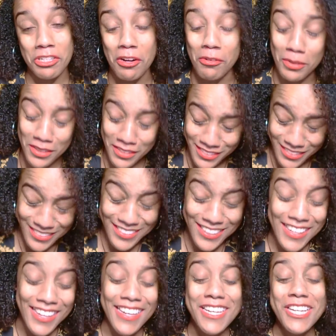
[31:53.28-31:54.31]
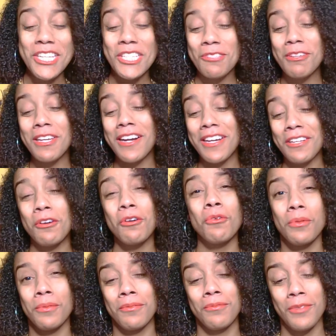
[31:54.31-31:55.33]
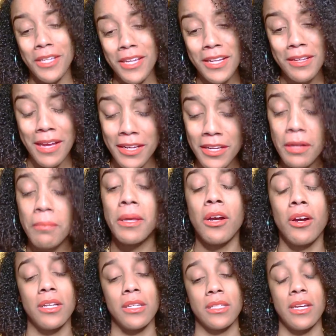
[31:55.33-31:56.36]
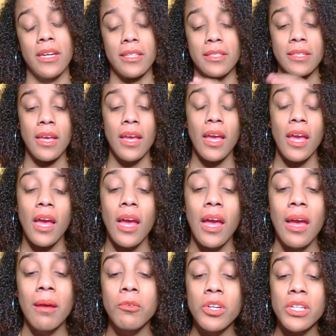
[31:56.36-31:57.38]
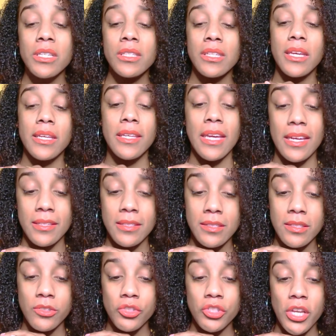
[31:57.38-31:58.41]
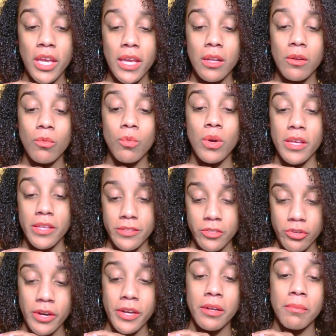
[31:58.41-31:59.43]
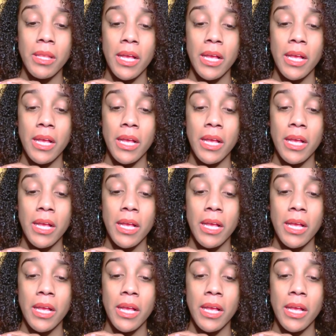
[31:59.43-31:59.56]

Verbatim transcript: trouble because we gotta own we got I gotta be honest guys I'm gonna say yes Shane was trying to